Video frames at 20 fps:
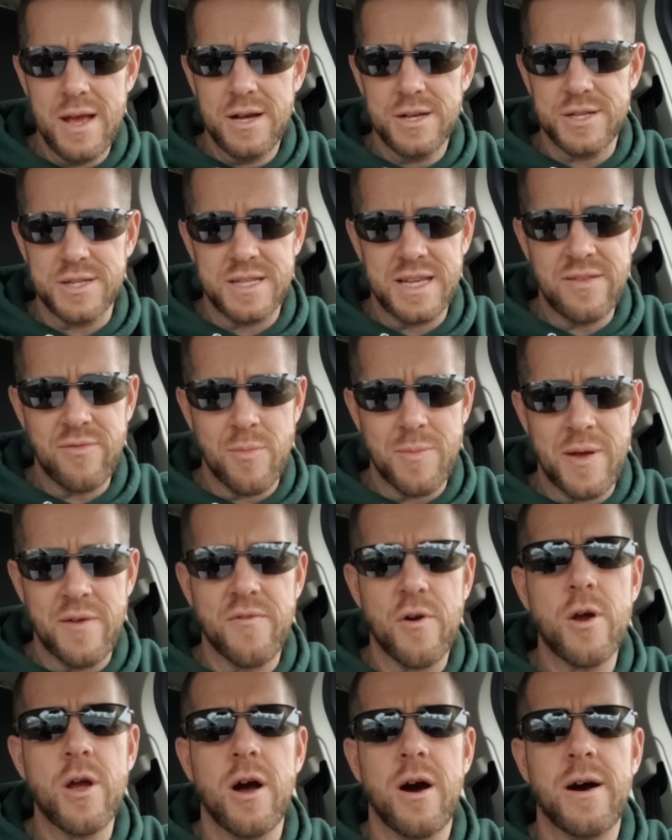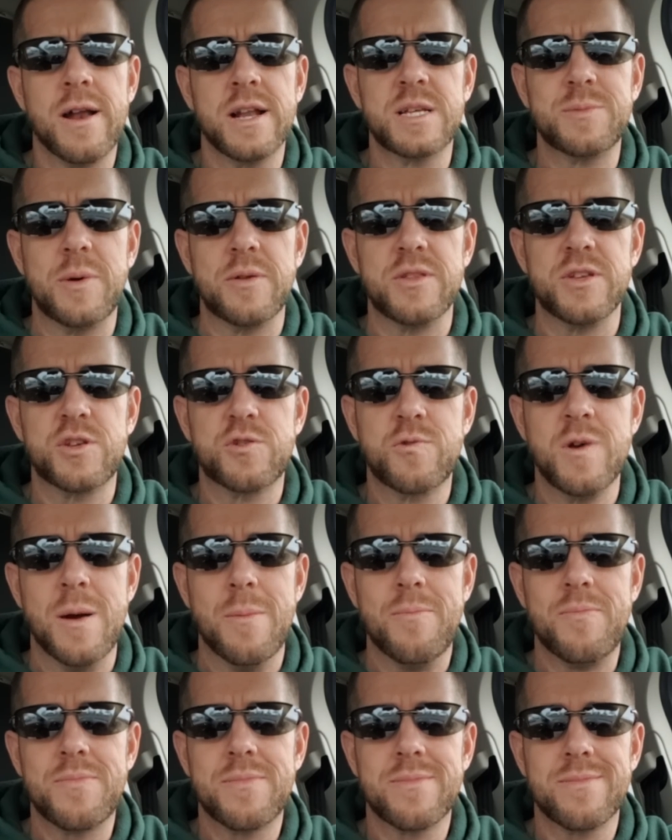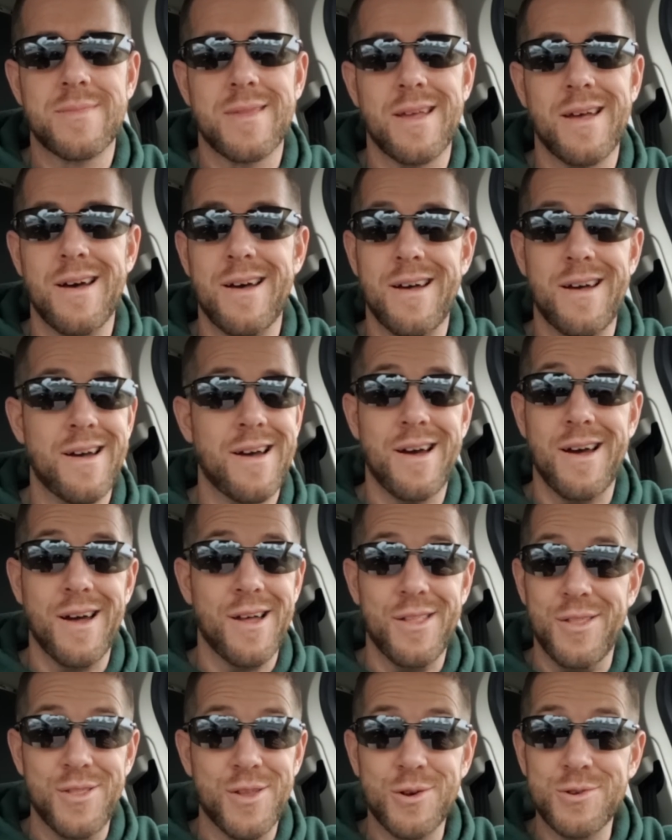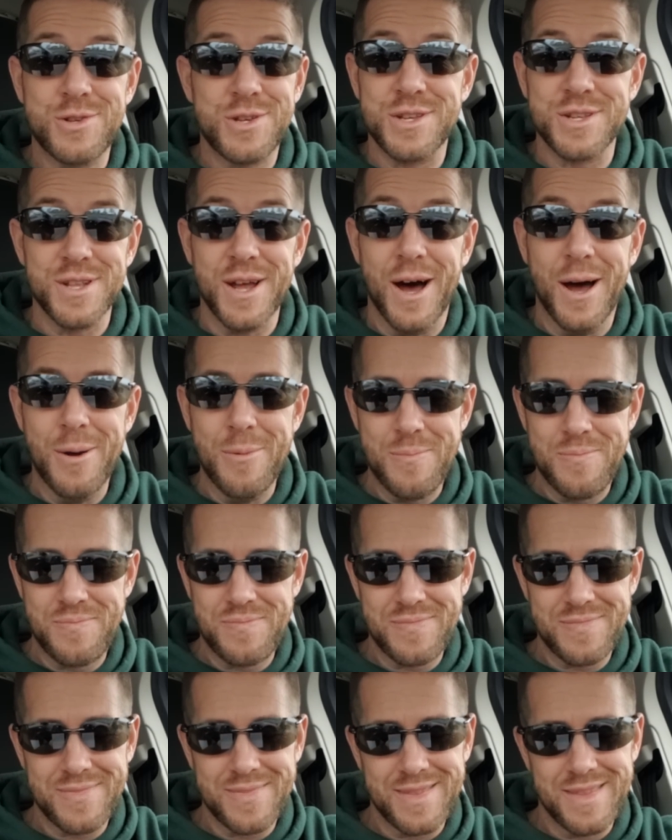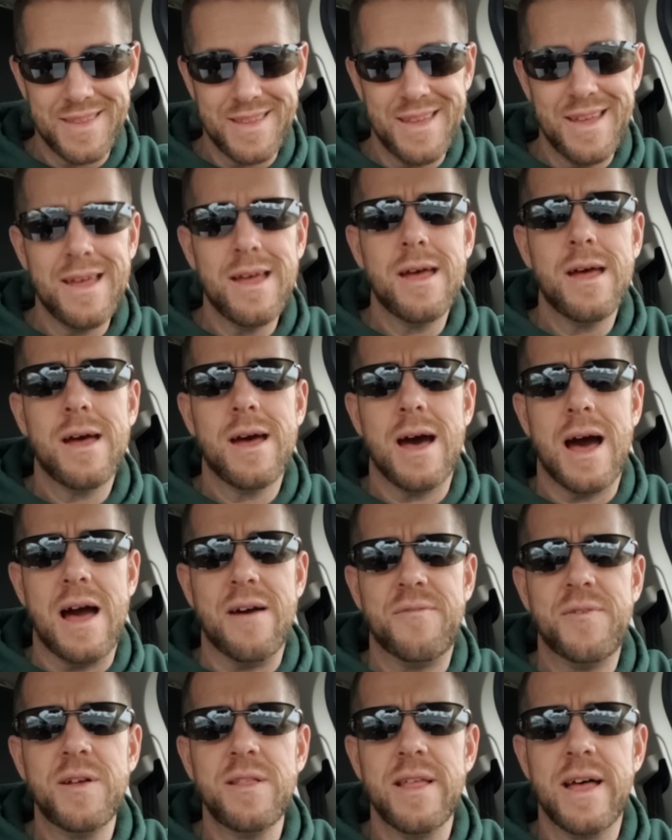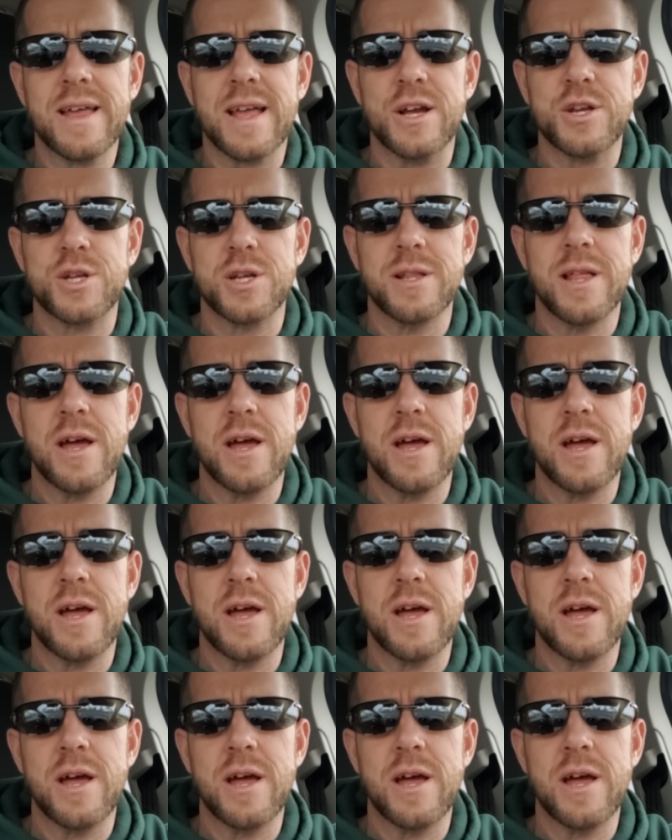She's even been very honest about this trip. No, she's not. I feel like I should